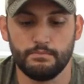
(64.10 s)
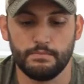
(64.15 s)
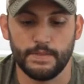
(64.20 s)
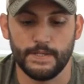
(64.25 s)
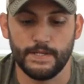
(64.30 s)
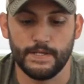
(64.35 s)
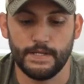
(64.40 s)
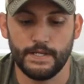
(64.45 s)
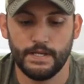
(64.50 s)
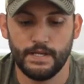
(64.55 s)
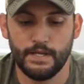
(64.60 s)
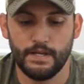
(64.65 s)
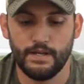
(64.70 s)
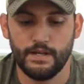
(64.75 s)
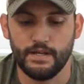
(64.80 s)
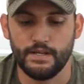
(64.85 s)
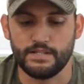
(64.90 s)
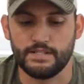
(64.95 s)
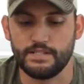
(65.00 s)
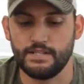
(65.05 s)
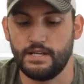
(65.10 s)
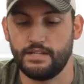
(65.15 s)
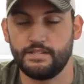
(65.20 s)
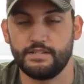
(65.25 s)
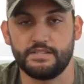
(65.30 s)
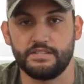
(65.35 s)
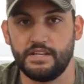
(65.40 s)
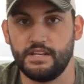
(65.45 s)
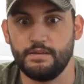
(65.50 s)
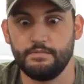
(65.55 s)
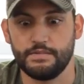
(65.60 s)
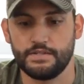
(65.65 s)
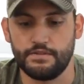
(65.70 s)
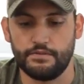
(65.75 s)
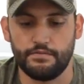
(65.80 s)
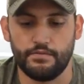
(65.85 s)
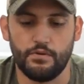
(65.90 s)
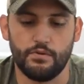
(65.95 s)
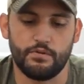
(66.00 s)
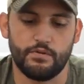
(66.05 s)
but it's not the same as
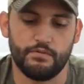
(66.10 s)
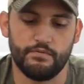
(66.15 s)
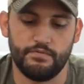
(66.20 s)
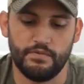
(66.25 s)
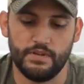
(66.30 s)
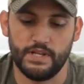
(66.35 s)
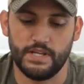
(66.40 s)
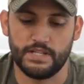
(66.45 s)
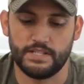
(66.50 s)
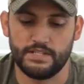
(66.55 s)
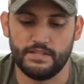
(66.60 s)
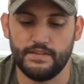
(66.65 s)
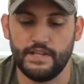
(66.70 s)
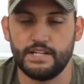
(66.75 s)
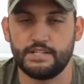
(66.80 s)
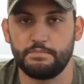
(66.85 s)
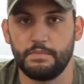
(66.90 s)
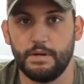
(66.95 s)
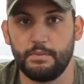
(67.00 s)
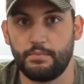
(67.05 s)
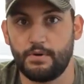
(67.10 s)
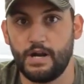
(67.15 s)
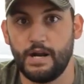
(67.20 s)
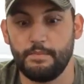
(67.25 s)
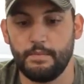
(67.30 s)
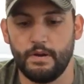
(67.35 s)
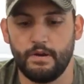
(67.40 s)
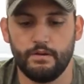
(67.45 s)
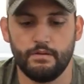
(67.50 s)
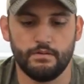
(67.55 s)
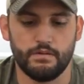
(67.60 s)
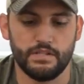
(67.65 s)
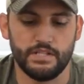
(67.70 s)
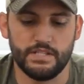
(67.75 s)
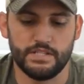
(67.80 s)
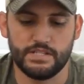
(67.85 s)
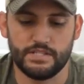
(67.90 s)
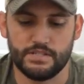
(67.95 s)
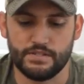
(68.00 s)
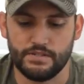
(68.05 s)
a Fulcrum Flex, and that's my primary
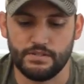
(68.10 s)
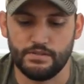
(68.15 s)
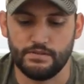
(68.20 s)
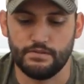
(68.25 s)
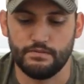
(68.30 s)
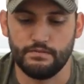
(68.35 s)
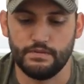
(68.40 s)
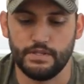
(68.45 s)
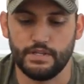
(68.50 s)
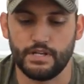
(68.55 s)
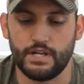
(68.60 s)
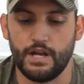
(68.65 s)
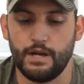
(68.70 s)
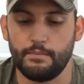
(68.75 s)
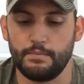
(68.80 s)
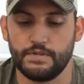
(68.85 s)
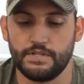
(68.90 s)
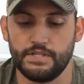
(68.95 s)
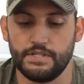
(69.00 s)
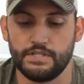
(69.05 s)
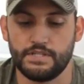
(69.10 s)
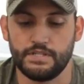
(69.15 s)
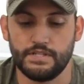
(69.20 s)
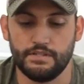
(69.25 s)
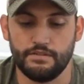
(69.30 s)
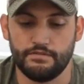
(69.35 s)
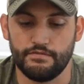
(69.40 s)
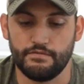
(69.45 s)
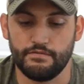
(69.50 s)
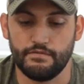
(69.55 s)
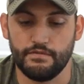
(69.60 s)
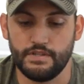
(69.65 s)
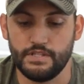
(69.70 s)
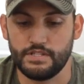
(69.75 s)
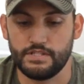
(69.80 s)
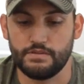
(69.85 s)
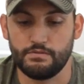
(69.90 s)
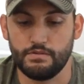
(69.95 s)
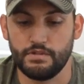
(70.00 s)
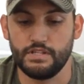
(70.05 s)
release. So in a competition, if
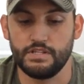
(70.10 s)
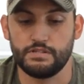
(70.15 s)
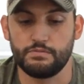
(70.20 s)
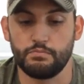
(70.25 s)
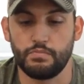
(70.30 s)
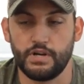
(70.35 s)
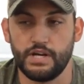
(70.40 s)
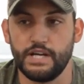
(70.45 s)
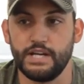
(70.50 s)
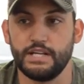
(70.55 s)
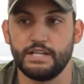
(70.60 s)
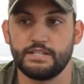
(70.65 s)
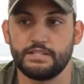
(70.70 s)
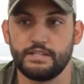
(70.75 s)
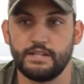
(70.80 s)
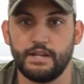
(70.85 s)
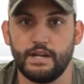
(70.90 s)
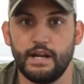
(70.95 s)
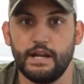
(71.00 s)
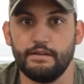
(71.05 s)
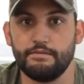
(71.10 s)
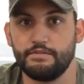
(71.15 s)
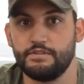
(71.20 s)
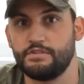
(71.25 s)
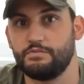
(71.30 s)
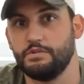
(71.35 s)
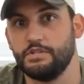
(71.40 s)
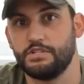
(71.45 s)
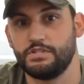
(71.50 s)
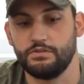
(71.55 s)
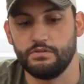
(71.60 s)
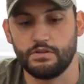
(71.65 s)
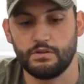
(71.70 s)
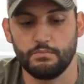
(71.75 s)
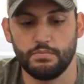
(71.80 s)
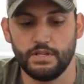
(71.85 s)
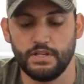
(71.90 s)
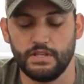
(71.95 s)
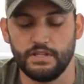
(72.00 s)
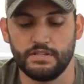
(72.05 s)
this release breaks, then I have to switch to a
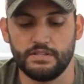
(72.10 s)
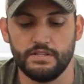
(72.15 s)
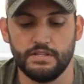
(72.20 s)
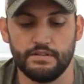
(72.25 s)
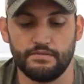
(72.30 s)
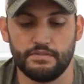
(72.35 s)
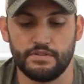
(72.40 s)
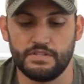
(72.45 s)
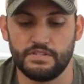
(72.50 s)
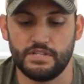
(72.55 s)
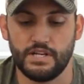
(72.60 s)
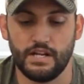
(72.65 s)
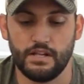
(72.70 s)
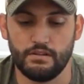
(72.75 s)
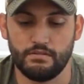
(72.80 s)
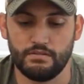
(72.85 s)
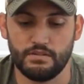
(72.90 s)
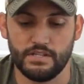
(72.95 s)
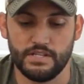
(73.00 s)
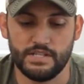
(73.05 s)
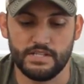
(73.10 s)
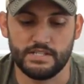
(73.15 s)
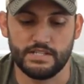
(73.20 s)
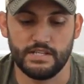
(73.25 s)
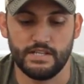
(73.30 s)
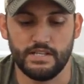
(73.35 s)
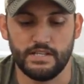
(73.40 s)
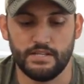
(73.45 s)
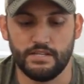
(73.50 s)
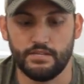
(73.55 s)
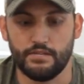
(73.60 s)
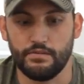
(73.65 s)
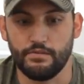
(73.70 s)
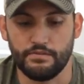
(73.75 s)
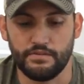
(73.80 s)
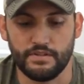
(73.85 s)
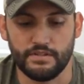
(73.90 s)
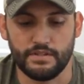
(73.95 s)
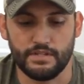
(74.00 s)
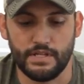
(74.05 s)
completely different style of release, and I
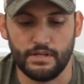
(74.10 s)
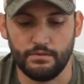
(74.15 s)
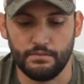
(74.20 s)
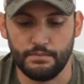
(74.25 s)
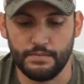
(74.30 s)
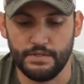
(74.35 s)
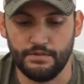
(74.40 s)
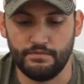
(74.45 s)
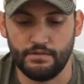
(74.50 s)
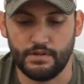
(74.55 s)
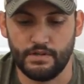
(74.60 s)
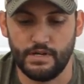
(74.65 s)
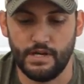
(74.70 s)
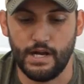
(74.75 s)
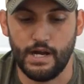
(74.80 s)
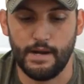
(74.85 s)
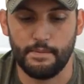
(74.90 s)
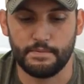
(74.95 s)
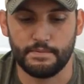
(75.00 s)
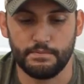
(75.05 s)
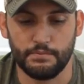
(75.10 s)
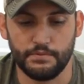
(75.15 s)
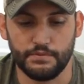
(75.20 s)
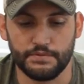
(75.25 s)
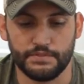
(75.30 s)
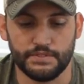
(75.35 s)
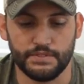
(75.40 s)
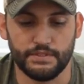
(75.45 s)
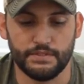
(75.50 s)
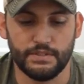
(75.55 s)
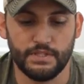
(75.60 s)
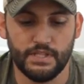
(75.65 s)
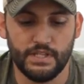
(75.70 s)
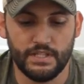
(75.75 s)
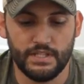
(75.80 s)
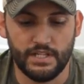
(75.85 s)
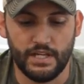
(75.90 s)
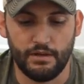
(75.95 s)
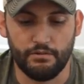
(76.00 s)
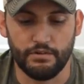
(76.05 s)
don't think that would be very optimal. So
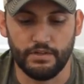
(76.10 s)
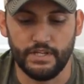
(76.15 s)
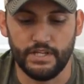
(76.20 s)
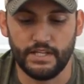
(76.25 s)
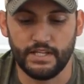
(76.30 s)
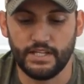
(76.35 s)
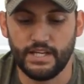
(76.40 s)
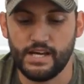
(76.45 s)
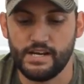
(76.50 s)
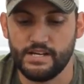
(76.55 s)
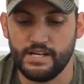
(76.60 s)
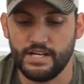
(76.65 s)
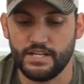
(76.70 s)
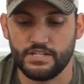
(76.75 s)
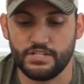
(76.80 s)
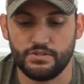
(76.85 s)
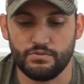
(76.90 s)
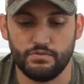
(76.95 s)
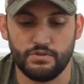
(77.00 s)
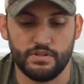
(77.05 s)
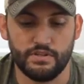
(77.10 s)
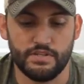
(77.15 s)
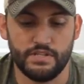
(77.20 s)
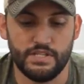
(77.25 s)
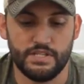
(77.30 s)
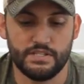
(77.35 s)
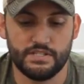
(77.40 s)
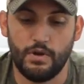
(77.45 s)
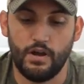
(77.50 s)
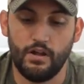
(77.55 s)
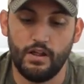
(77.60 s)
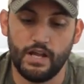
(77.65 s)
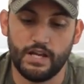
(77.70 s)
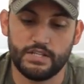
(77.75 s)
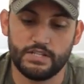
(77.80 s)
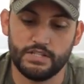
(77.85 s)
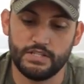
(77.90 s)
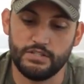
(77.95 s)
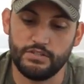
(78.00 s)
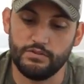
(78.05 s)
I went ahead and got an extra one of these. I'll
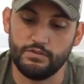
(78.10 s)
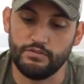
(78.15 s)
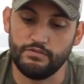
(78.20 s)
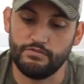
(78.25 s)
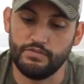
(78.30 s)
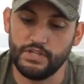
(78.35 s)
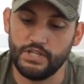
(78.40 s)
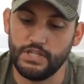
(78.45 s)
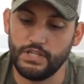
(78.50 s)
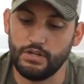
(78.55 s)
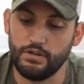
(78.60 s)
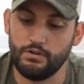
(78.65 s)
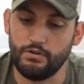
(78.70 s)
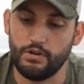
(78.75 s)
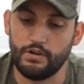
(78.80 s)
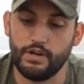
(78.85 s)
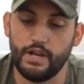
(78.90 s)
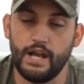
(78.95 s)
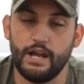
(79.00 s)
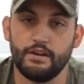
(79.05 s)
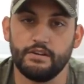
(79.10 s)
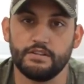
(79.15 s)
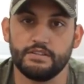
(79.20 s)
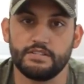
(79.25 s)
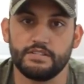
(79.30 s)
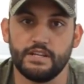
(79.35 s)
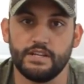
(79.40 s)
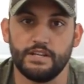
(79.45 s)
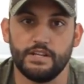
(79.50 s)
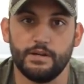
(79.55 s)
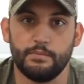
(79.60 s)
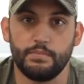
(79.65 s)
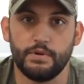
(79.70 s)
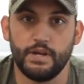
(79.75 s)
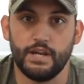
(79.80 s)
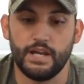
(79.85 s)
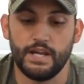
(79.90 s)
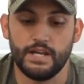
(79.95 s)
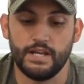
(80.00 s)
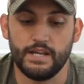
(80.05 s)
actually do a video on how to set
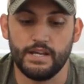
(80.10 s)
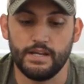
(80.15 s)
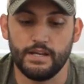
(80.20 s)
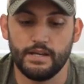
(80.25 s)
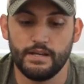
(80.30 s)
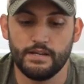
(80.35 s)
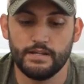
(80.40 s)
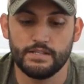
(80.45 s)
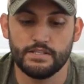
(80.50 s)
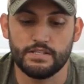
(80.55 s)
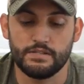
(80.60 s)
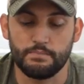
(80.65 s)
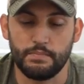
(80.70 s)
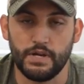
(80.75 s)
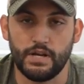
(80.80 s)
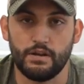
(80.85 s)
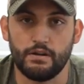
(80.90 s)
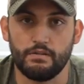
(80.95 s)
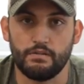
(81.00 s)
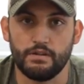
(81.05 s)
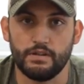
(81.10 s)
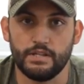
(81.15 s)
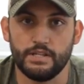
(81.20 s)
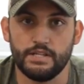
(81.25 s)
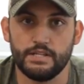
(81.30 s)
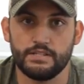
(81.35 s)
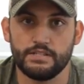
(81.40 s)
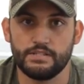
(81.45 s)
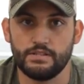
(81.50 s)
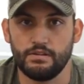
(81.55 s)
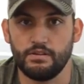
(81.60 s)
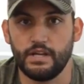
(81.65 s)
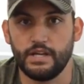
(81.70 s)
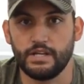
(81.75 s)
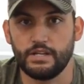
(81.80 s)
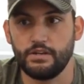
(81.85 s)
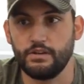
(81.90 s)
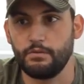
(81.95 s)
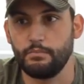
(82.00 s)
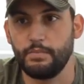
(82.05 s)
up a spare release, so
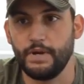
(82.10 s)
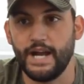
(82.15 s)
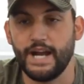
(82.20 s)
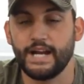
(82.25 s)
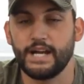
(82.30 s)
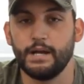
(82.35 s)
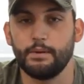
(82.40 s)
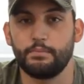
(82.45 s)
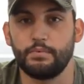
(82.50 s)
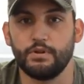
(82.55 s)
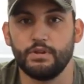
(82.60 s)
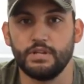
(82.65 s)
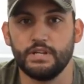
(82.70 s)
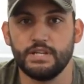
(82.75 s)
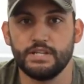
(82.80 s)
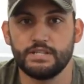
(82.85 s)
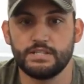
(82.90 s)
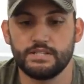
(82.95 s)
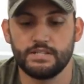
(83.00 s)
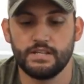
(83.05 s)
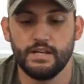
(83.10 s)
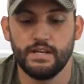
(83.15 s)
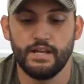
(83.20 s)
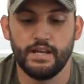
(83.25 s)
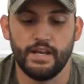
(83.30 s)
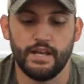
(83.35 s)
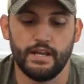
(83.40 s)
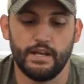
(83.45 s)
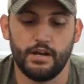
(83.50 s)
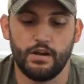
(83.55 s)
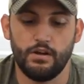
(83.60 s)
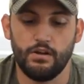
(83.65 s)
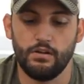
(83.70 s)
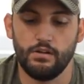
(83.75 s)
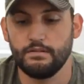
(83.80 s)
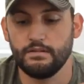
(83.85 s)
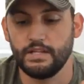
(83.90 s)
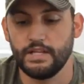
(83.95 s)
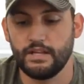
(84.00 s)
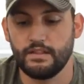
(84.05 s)
like your backup release, and
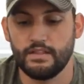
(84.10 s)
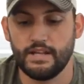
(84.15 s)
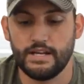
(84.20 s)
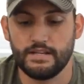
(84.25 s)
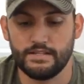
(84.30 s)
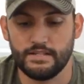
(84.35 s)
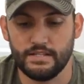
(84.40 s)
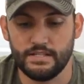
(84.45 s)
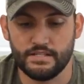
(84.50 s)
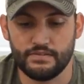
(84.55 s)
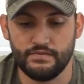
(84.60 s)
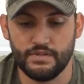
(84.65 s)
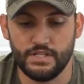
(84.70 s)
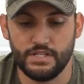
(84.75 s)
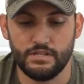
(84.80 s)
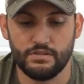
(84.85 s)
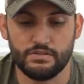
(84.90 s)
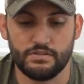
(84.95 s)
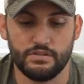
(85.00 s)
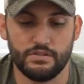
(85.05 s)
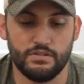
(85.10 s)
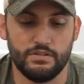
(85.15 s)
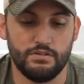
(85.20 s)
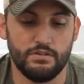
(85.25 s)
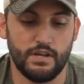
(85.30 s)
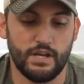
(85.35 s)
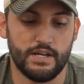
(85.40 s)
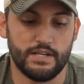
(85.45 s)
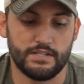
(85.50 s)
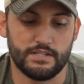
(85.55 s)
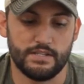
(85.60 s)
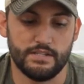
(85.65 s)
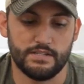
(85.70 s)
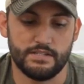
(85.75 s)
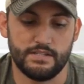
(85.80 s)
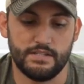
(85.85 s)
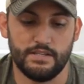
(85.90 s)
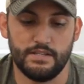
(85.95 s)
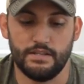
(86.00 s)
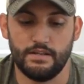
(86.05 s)
I'll link that to this video so that you guys can
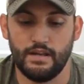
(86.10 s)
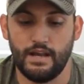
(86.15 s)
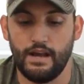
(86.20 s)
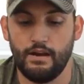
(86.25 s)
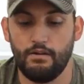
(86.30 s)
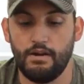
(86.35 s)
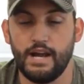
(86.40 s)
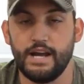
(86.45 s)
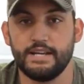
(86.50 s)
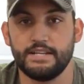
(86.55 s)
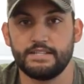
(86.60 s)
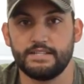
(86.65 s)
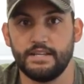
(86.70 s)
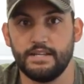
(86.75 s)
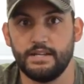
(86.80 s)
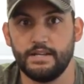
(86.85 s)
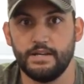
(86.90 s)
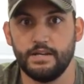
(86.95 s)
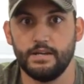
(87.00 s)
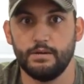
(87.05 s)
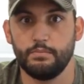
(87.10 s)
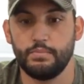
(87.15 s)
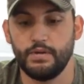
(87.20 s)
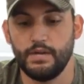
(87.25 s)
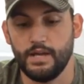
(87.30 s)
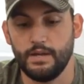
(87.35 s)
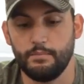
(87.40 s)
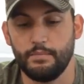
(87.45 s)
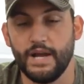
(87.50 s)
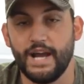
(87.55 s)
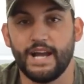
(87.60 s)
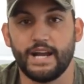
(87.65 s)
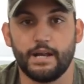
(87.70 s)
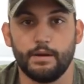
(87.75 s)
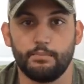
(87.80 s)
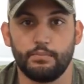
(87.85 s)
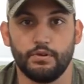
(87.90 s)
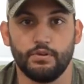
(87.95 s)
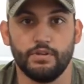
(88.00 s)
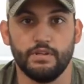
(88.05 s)
see how I set up a
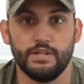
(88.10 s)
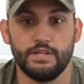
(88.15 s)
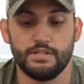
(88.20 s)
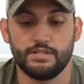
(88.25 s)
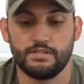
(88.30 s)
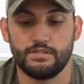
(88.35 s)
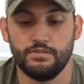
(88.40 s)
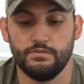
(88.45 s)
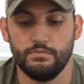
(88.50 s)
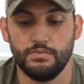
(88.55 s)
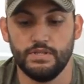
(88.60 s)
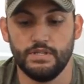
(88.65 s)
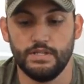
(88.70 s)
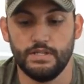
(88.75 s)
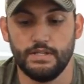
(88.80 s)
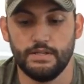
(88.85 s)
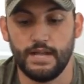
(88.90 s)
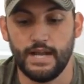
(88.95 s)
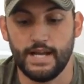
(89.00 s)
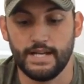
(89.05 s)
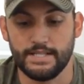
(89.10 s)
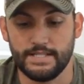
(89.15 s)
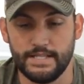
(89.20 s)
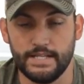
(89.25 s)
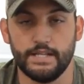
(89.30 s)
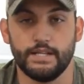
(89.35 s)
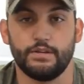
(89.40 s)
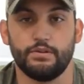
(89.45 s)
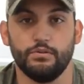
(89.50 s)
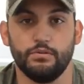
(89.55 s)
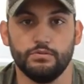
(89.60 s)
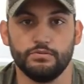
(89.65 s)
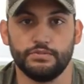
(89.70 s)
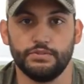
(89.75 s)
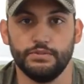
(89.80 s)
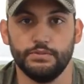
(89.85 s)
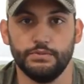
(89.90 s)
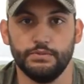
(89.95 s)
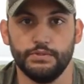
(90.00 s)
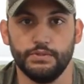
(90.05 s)
backup release to be identical
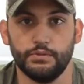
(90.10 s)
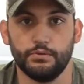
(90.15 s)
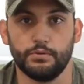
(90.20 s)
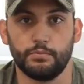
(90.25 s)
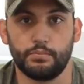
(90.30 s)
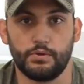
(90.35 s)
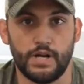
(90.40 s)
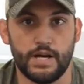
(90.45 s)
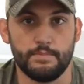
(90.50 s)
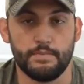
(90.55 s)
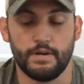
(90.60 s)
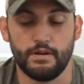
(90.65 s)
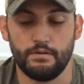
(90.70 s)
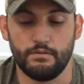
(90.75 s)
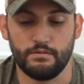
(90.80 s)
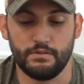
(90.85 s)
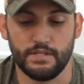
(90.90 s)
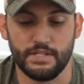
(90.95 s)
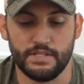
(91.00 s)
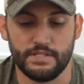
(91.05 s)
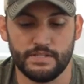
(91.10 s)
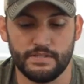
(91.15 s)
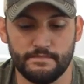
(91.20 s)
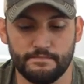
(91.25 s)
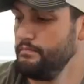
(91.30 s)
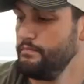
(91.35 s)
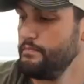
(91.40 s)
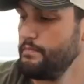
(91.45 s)
to your primary release.